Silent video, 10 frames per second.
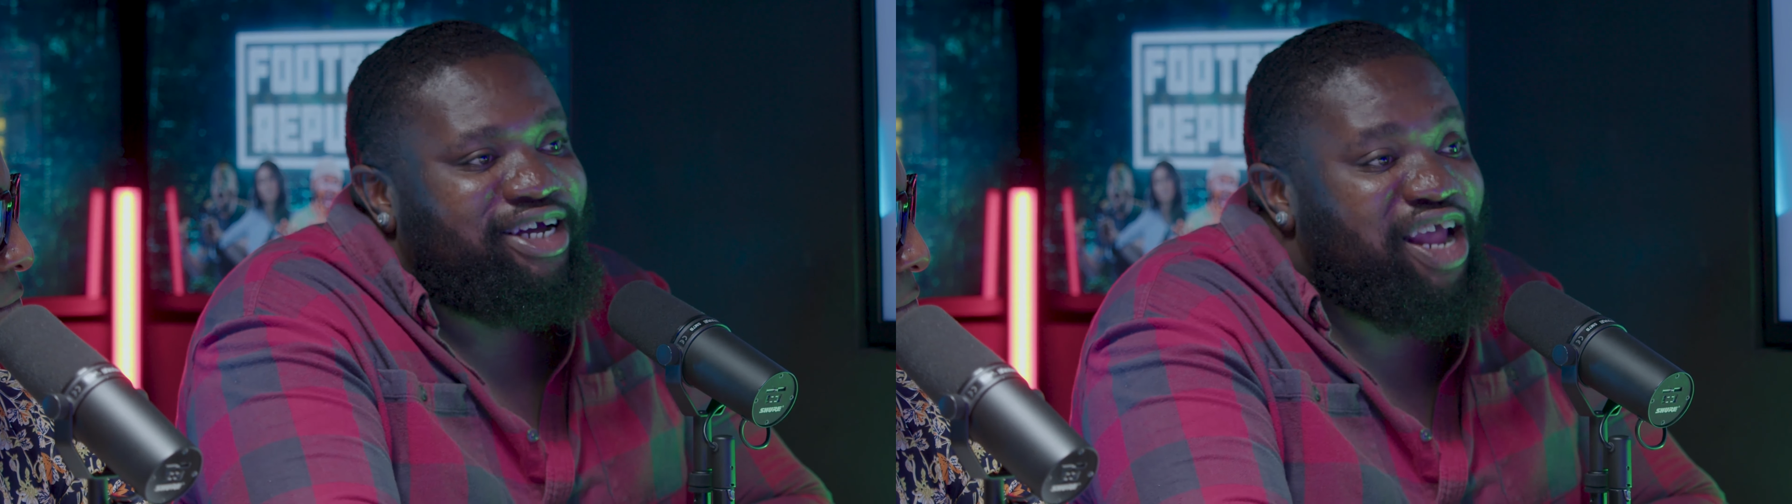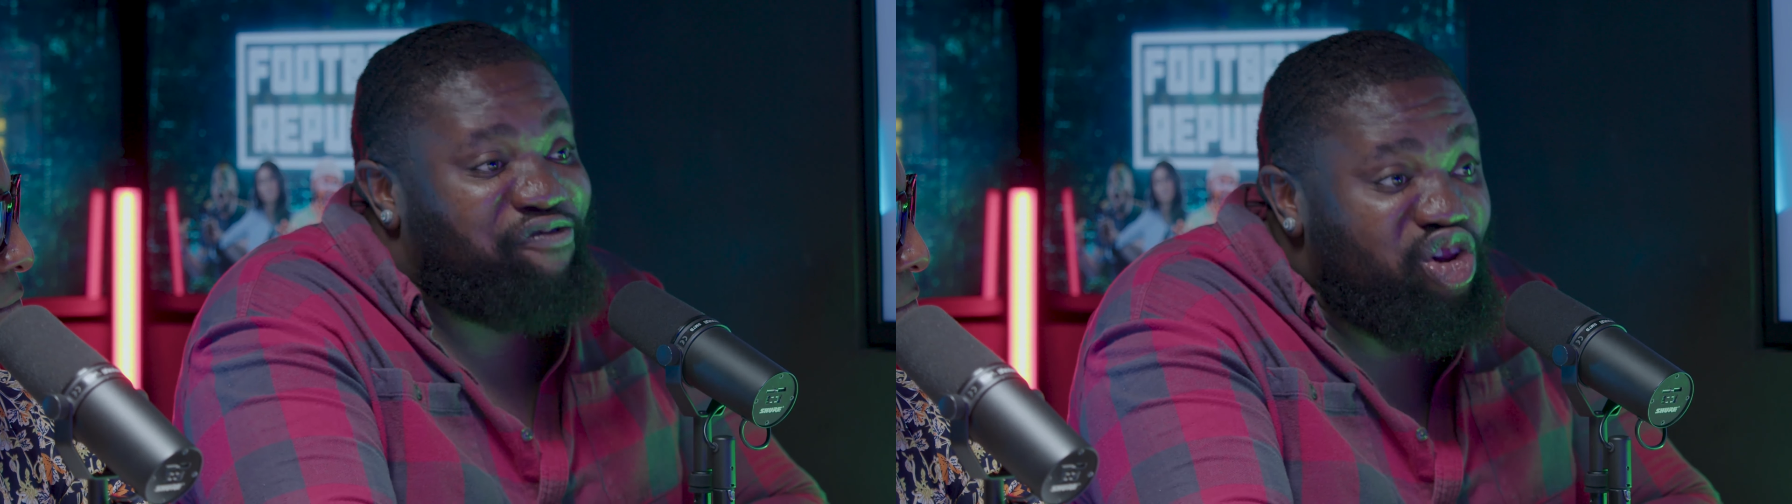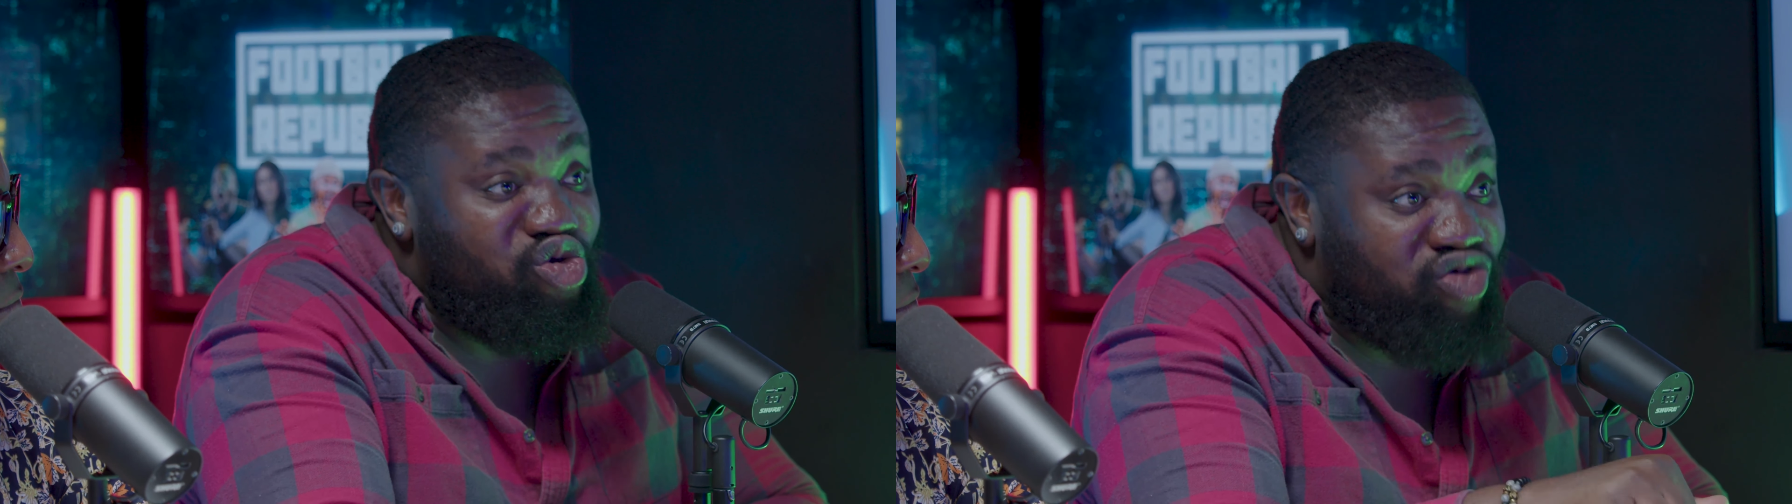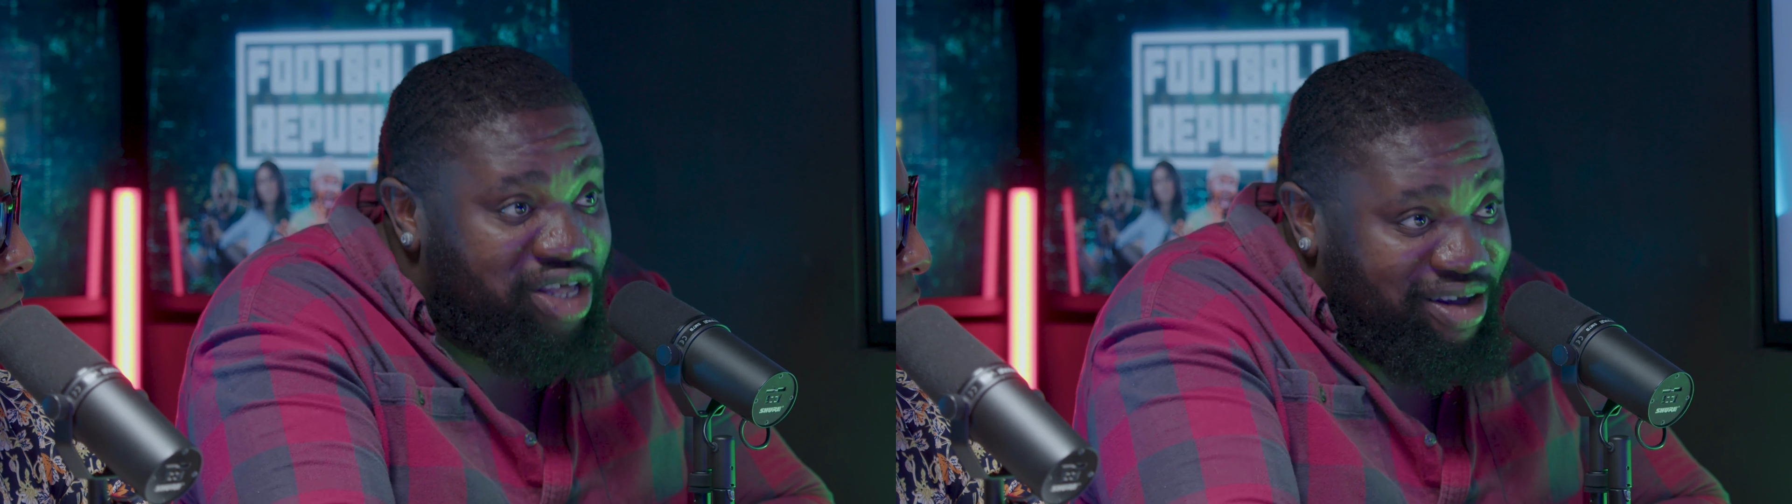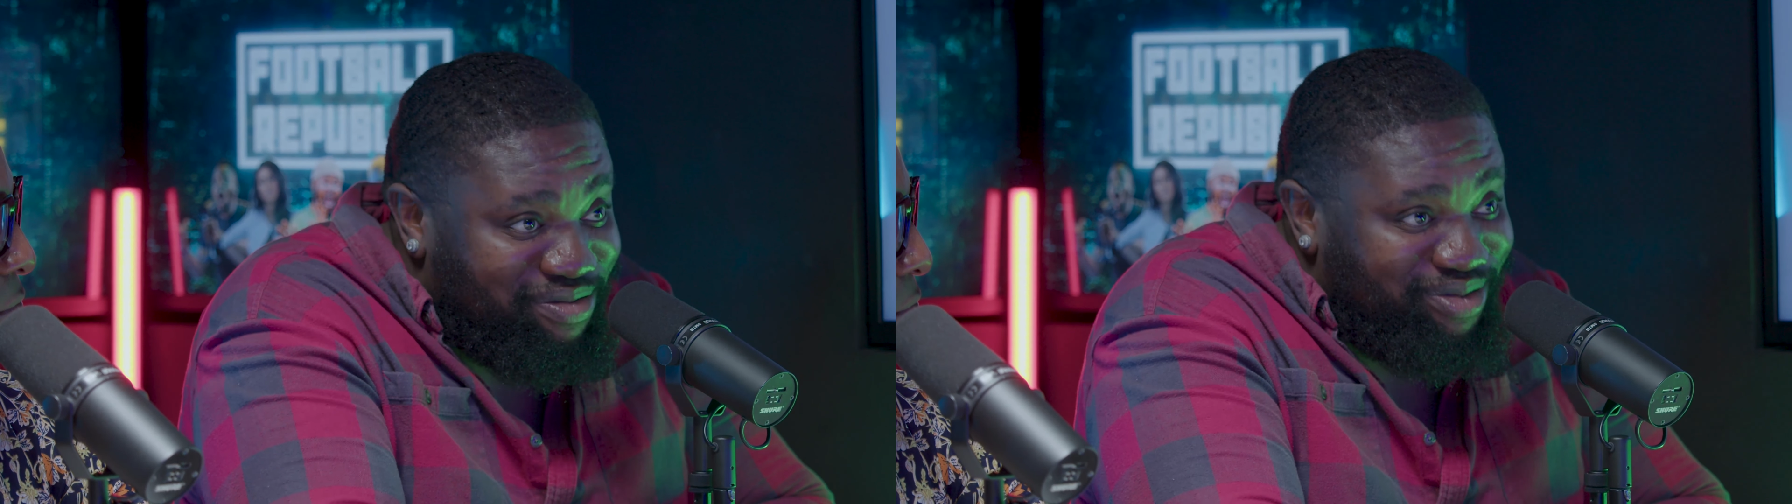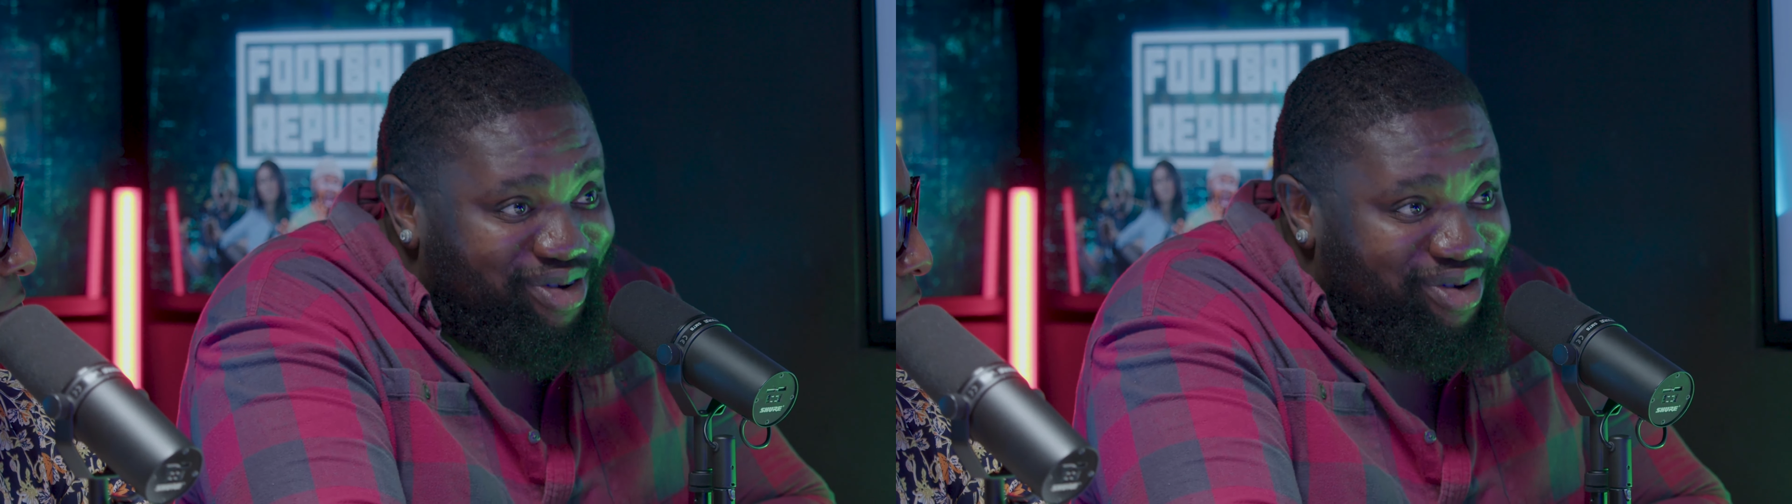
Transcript: They feel lose game.